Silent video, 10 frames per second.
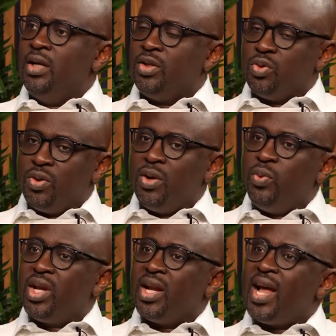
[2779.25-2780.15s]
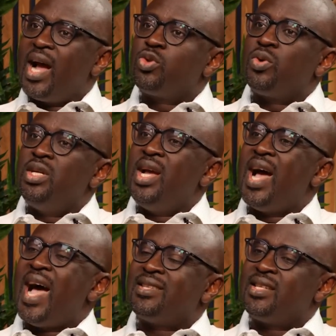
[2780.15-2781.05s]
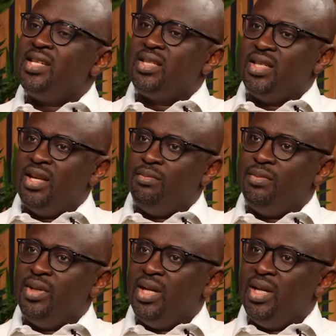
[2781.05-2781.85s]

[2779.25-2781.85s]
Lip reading: so that we can actually assist them